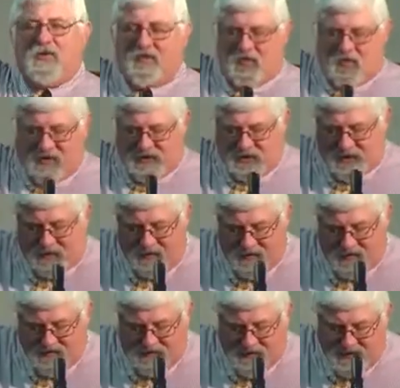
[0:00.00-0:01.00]
or more
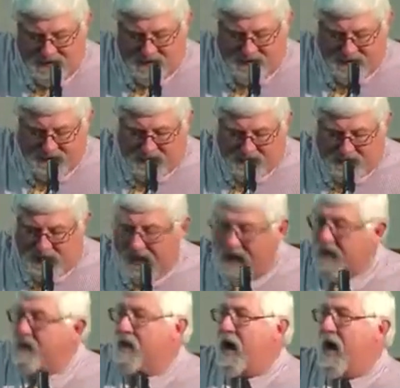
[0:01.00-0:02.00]
children.
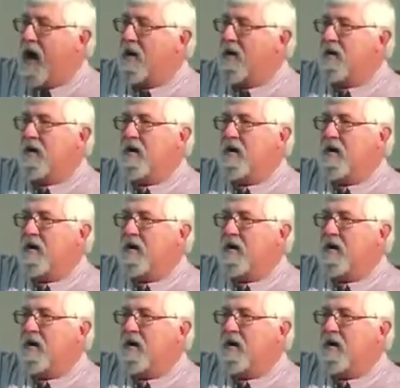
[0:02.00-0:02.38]
Okay, now,